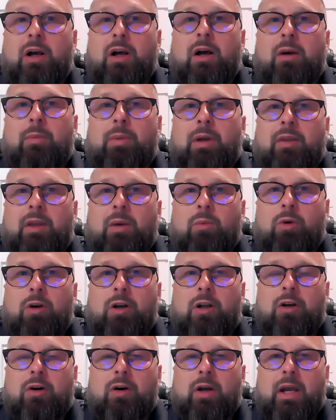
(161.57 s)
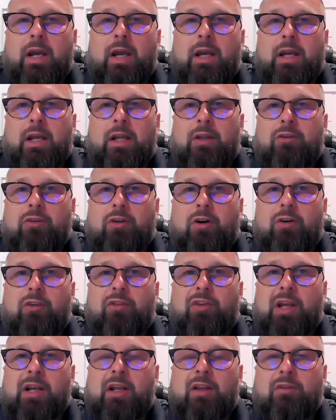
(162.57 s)
And then we're going to go ahead and
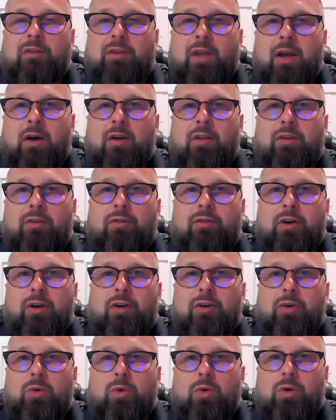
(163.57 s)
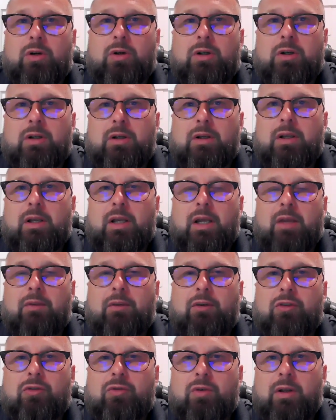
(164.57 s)
start sanding down the front door
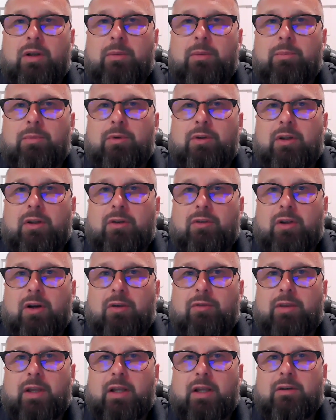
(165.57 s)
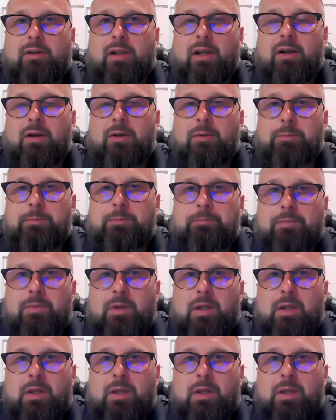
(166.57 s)
and the trim, scuff that down.